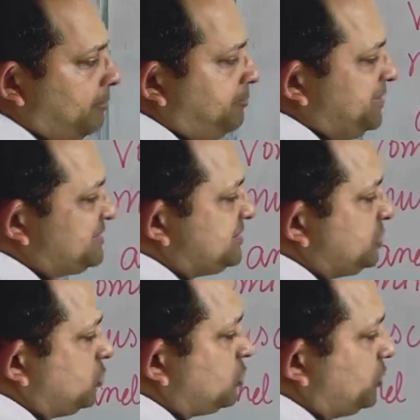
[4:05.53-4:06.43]

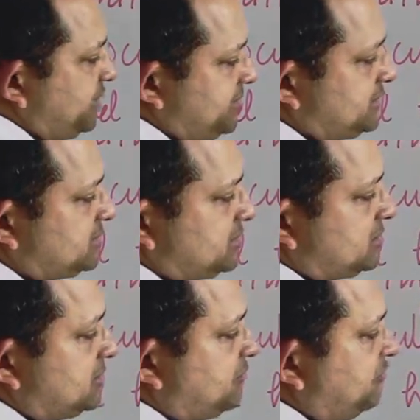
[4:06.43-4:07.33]
PCO2 is
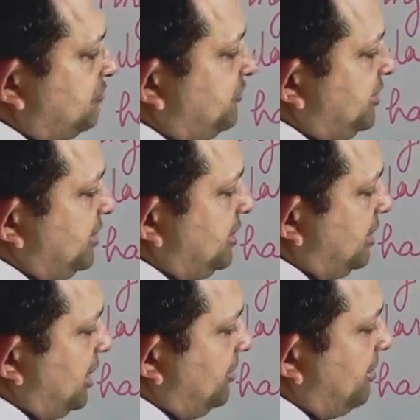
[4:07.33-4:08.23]

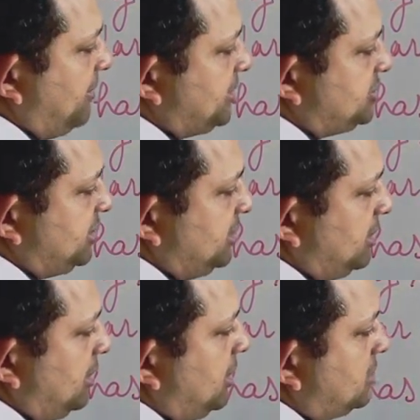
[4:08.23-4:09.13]
50 mmHg,
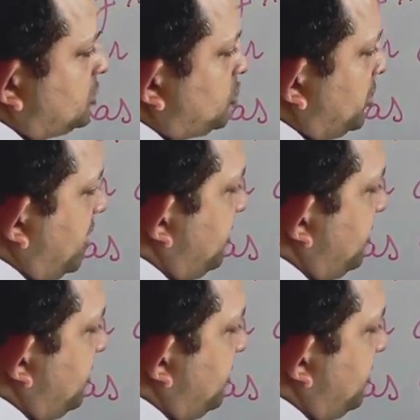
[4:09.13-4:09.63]
sodium